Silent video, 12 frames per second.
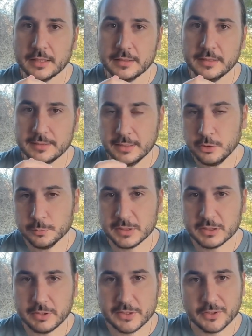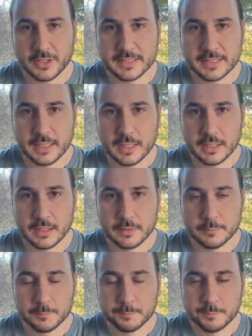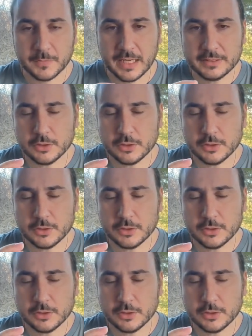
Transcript: The second big reason is that I